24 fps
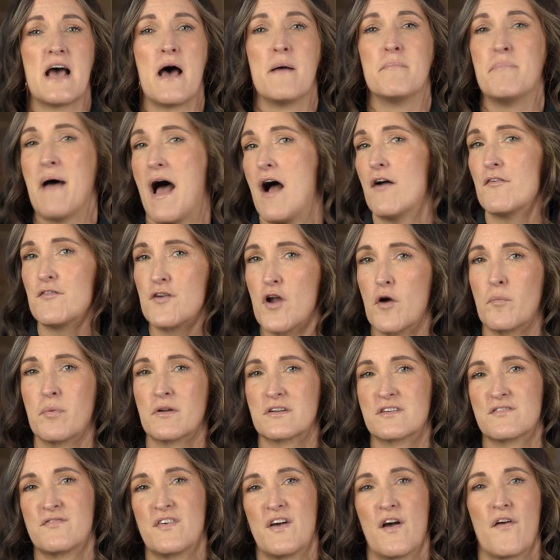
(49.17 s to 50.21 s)
about
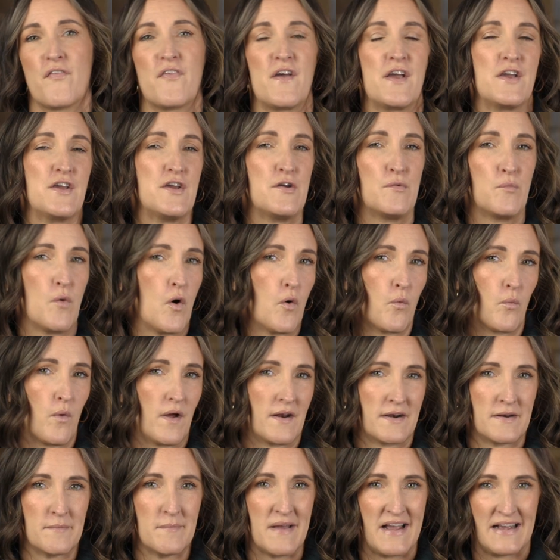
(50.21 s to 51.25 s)
Noblesville that you won't
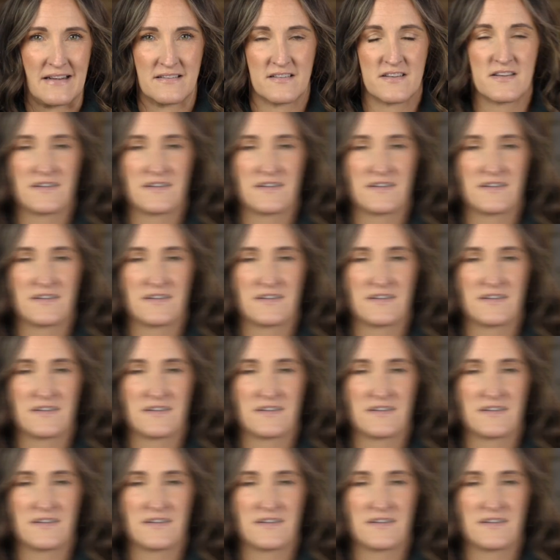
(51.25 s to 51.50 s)
want to miss.